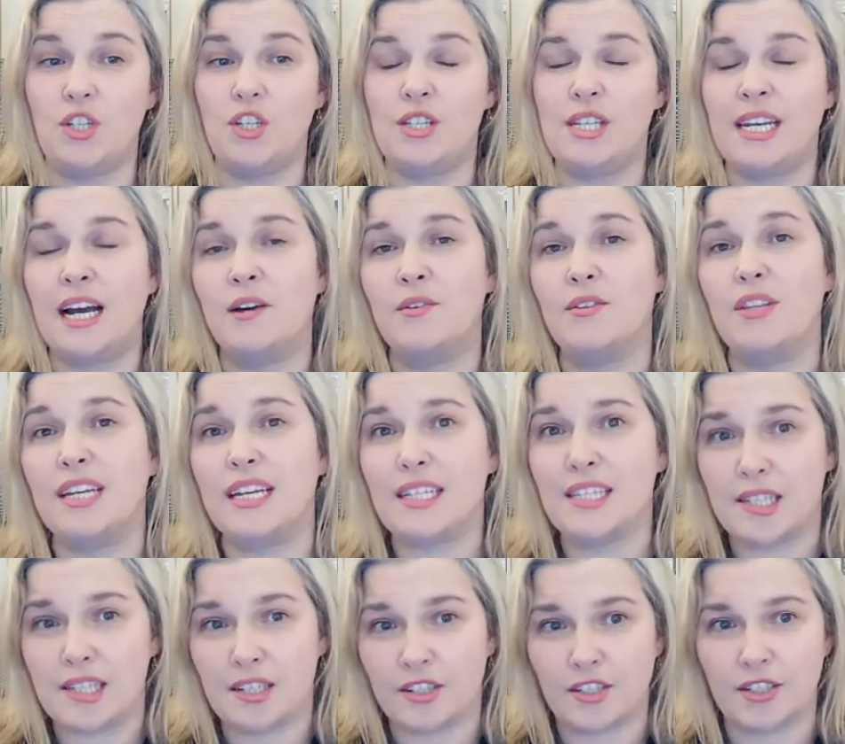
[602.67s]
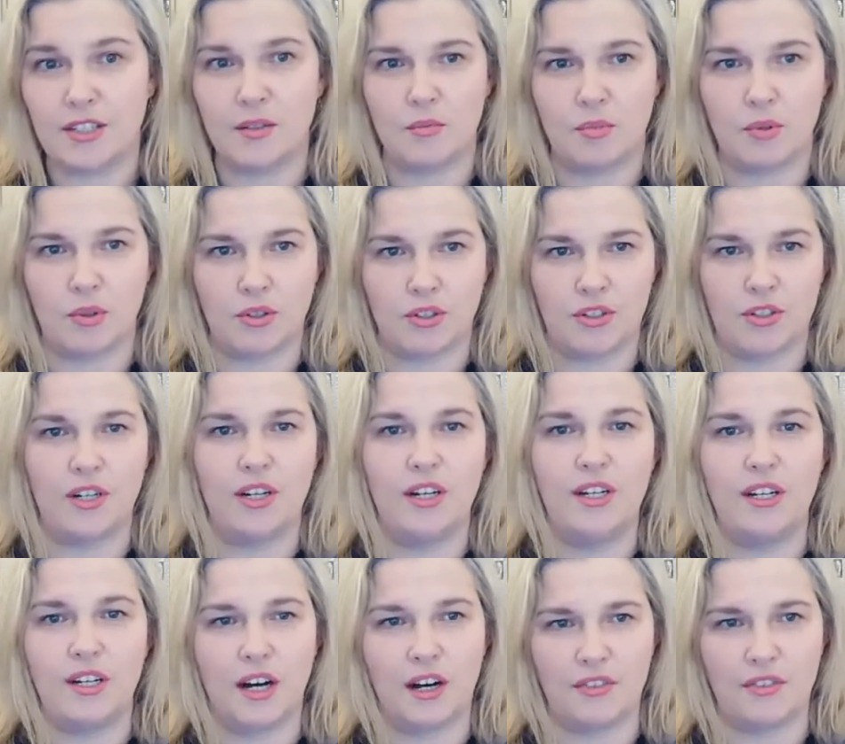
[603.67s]
which is now the external border
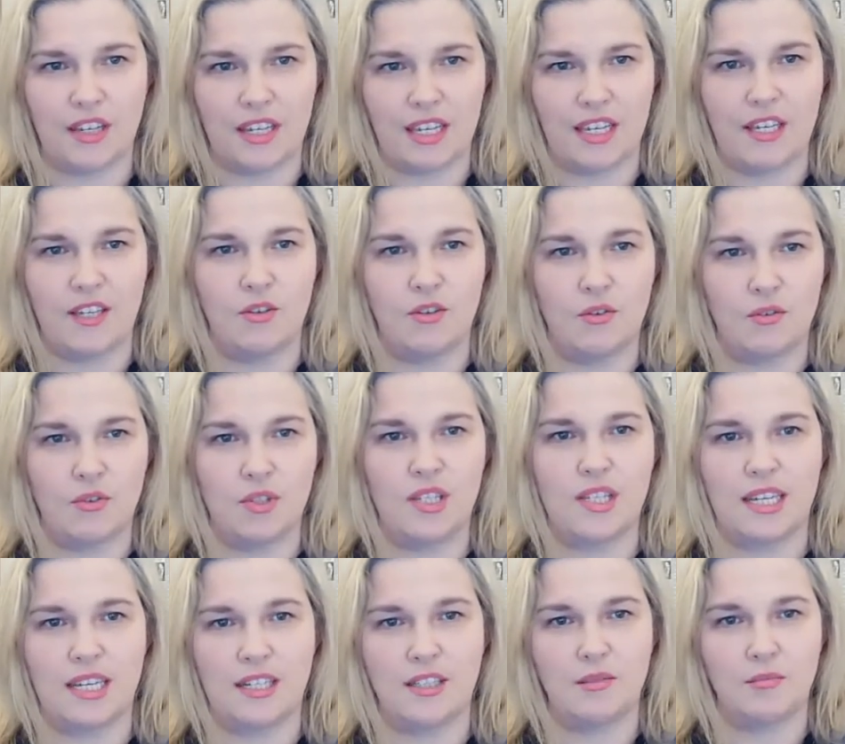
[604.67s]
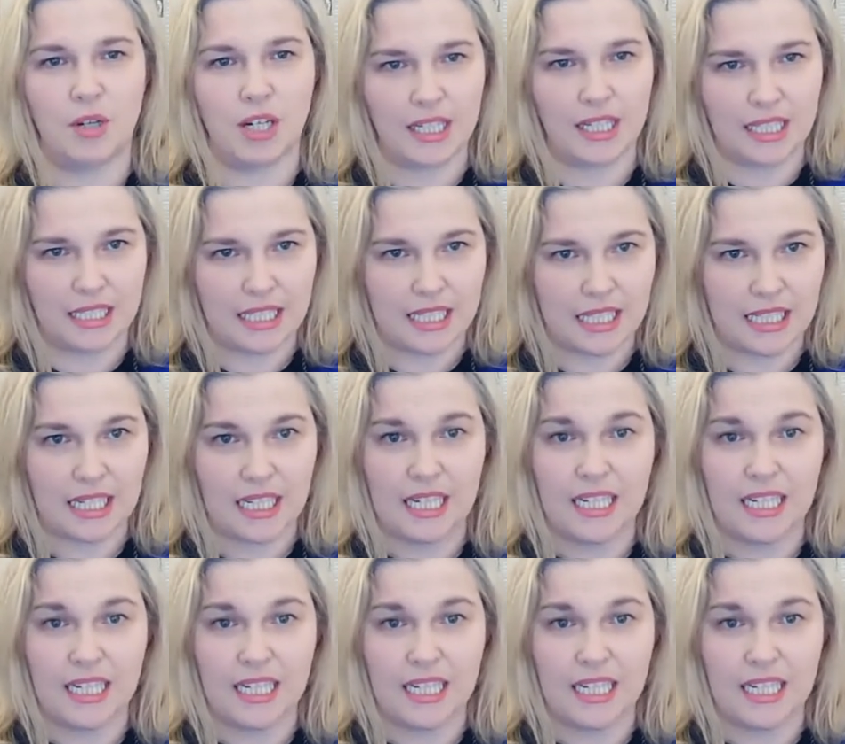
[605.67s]
of the EU's single market.